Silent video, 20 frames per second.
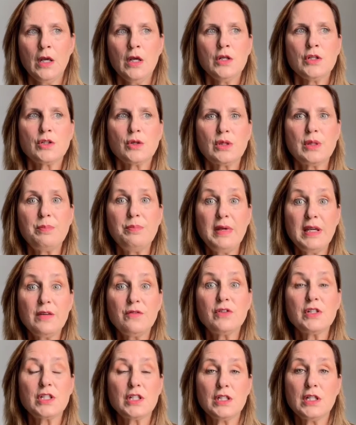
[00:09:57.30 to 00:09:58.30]
So the big
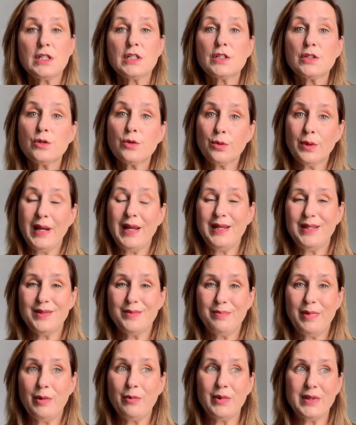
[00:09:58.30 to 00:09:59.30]
vision is great,
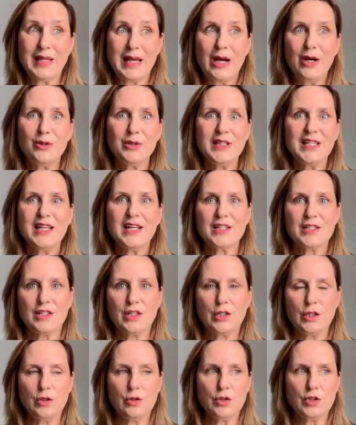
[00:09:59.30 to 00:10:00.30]
but without the
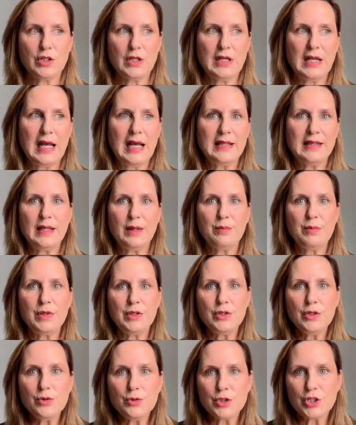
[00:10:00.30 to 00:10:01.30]
execution and the
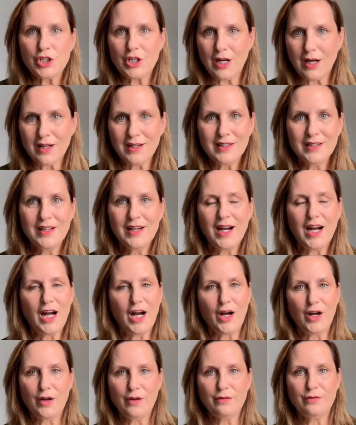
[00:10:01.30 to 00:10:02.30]
minutia
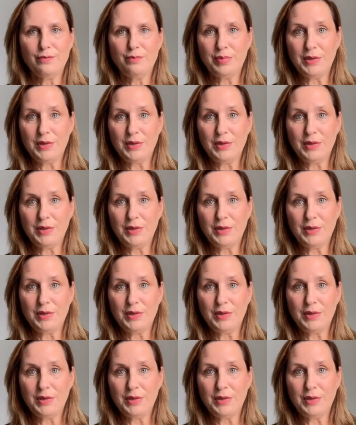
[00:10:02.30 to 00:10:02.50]
of